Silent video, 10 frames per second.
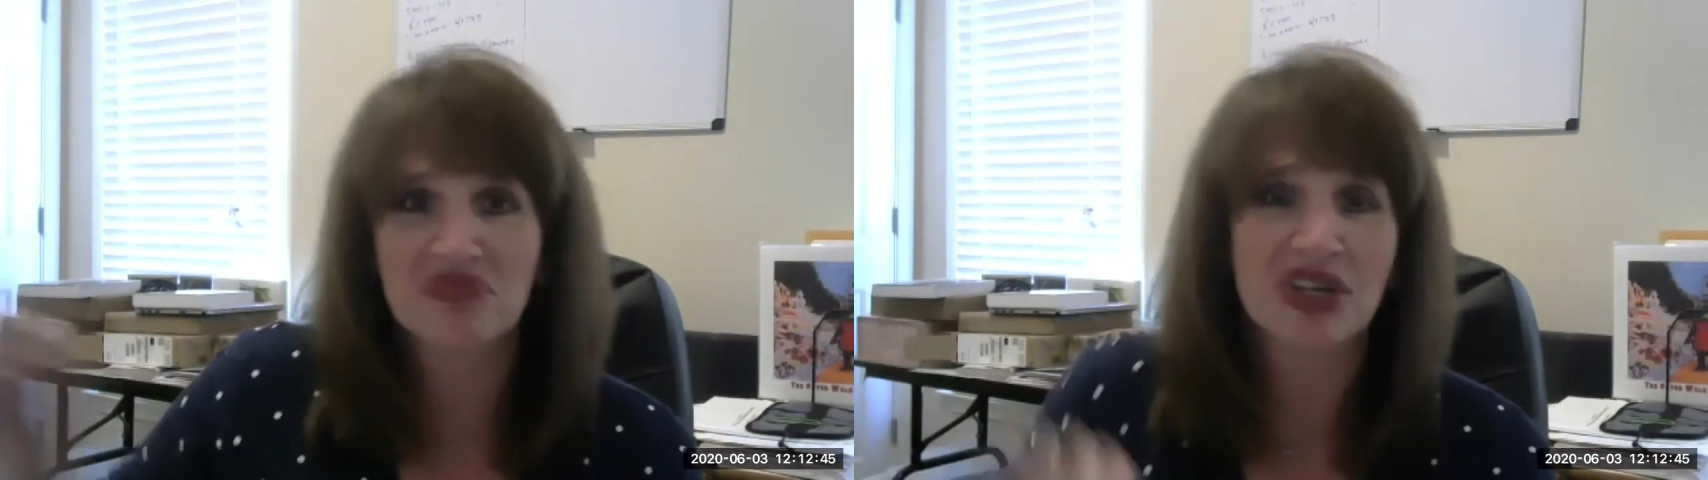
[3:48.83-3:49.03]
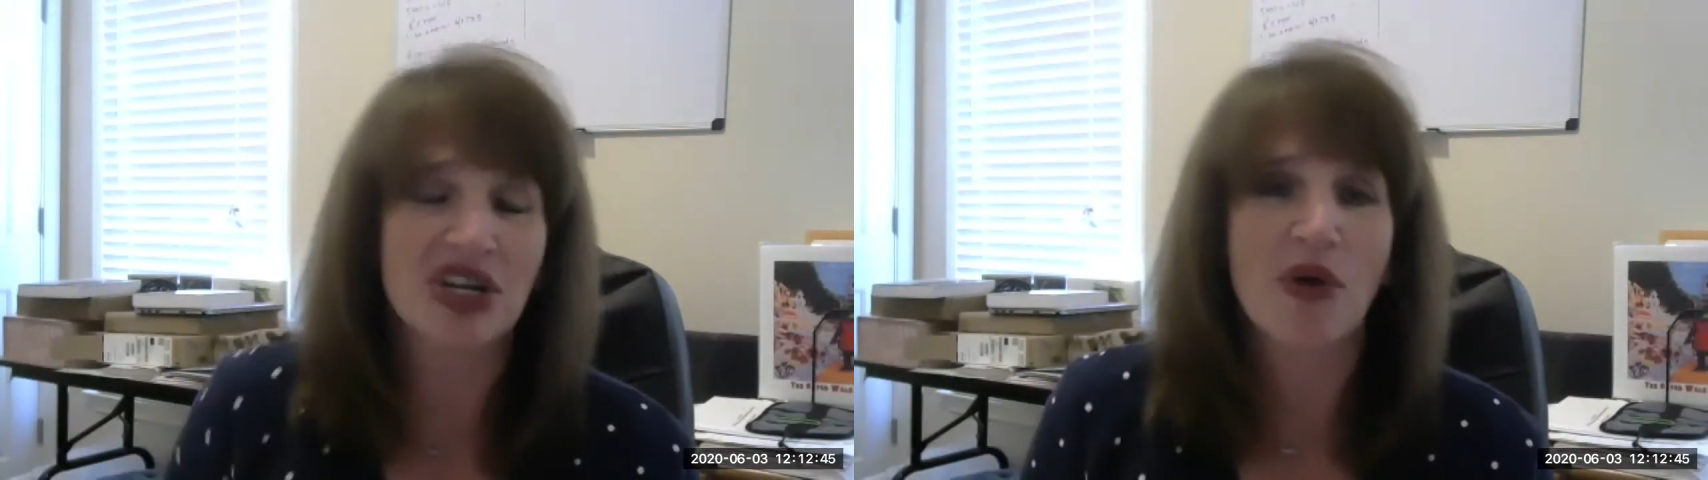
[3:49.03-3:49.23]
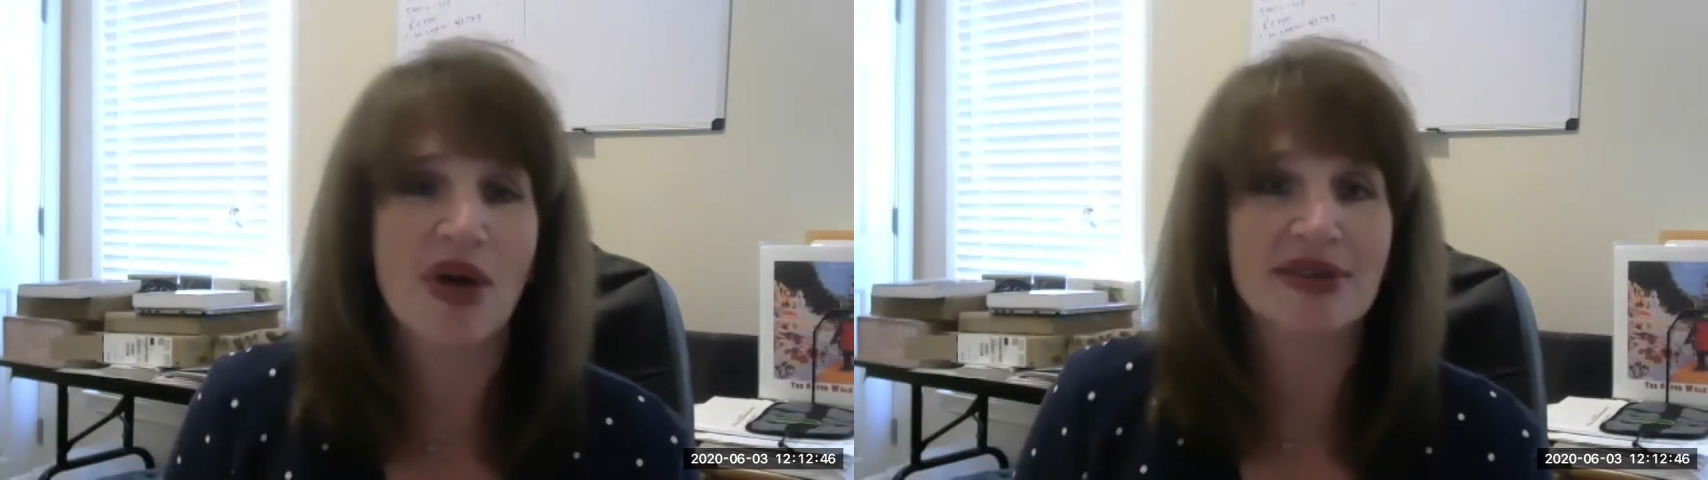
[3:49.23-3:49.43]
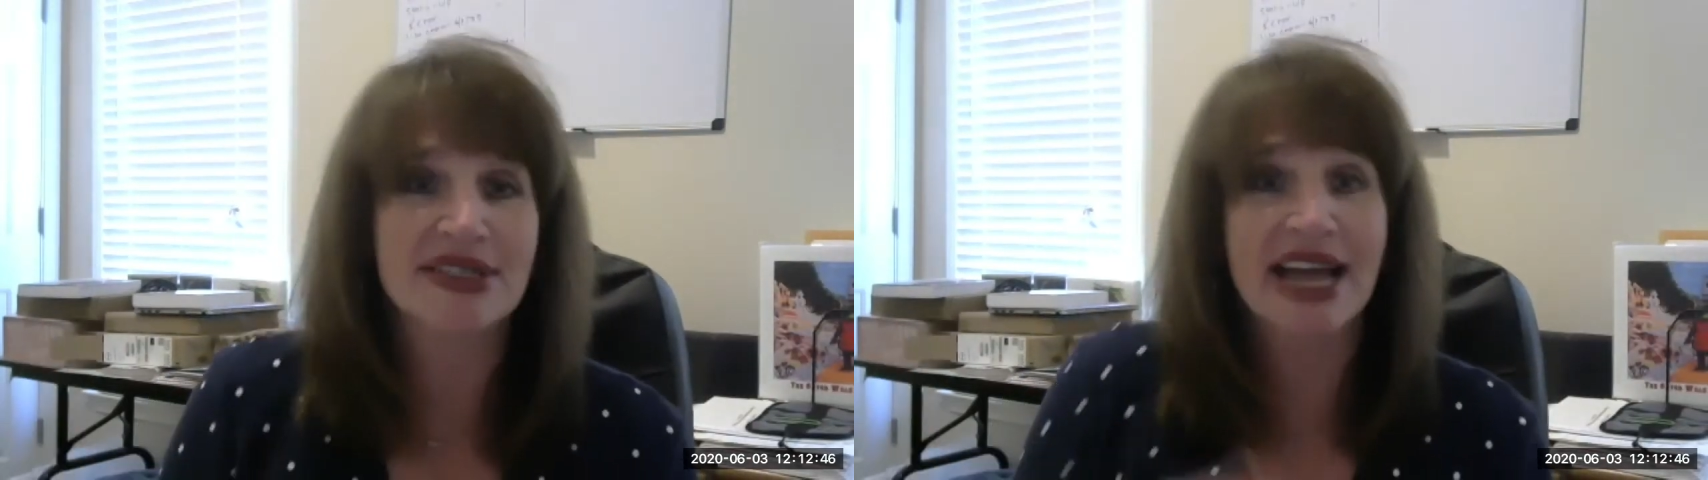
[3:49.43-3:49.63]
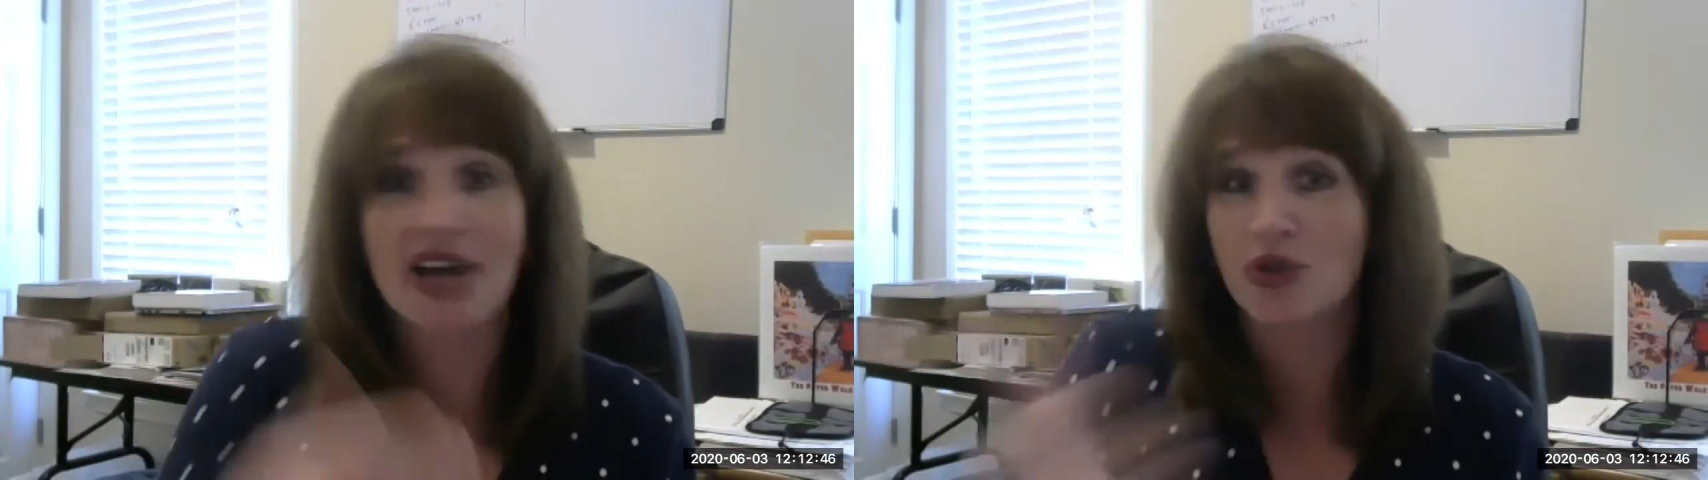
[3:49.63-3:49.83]
a
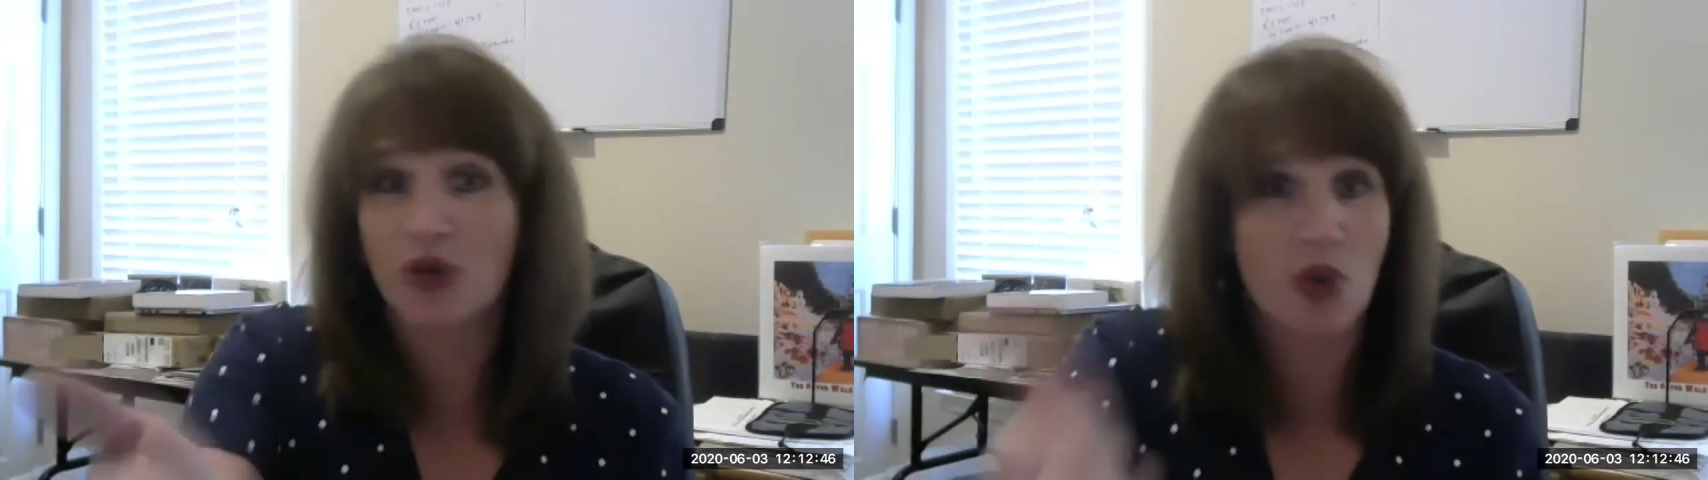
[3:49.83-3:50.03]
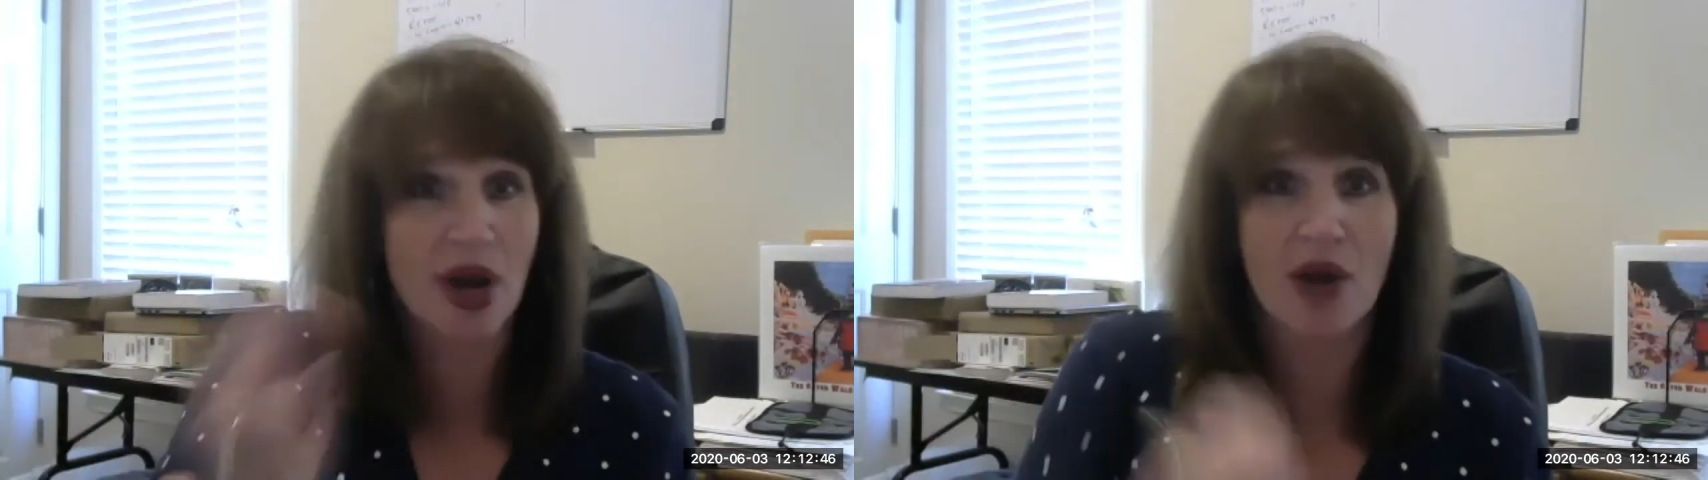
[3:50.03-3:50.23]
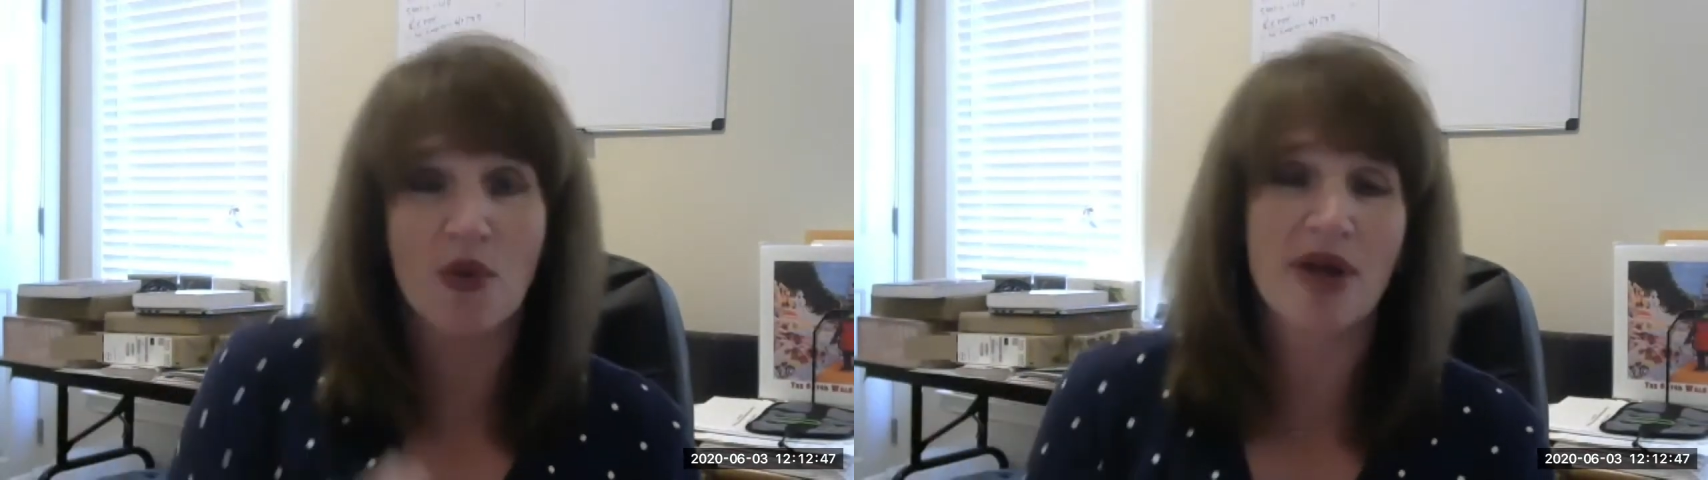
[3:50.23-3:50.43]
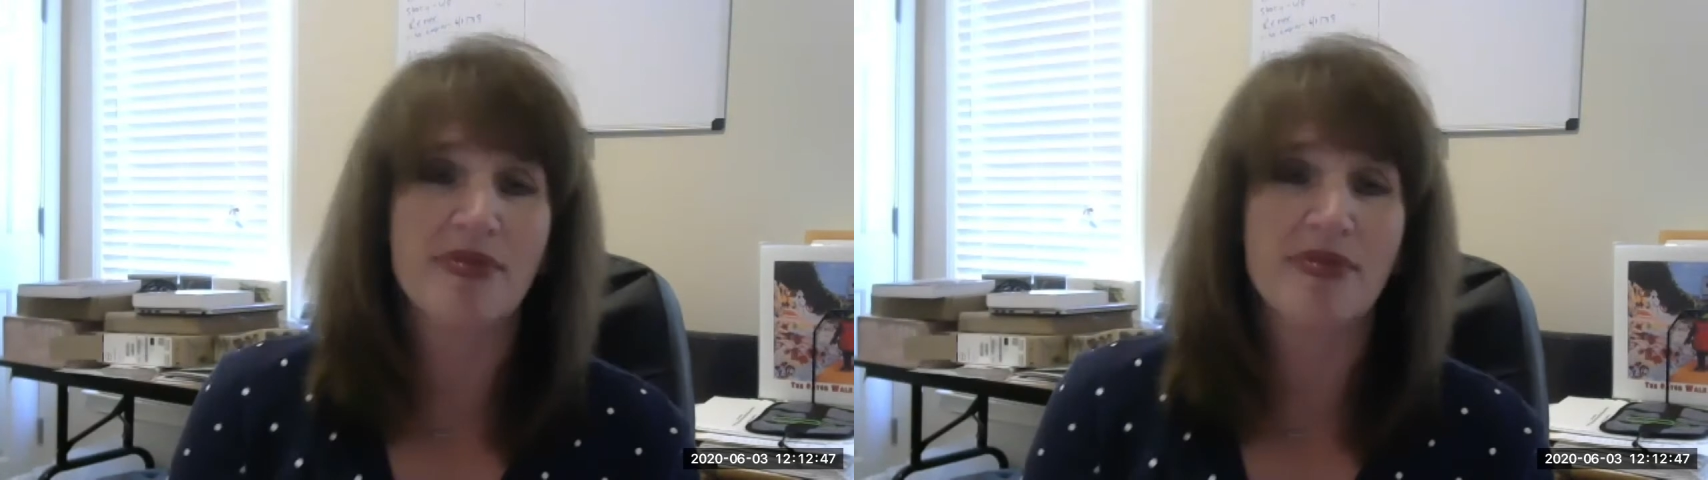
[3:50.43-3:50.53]
scheduled one-on-one